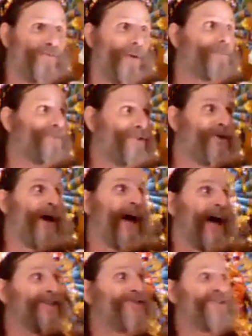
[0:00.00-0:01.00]
trips
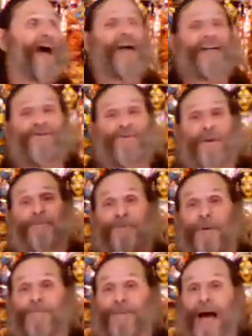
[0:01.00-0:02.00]
and side trips
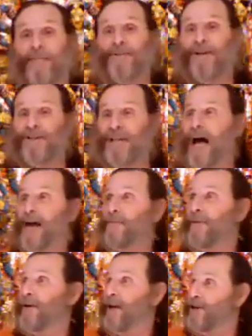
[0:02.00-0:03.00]
from time to time,
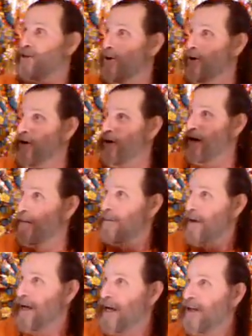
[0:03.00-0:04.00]
but a journey
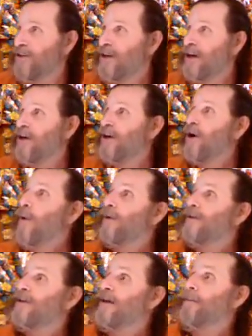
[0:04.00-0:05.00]
means that you're
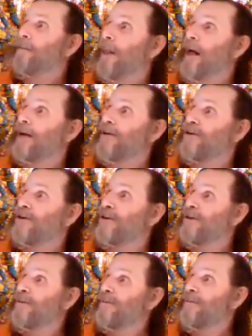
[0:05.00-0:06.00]
going
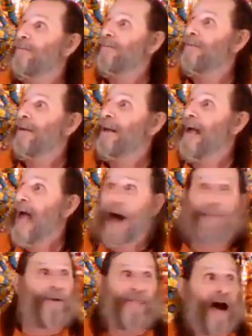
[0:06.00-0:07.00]
someplace.
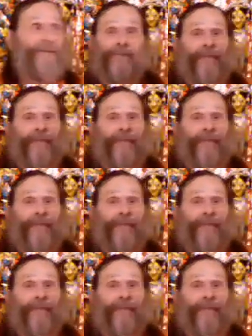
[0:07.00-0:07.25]
And without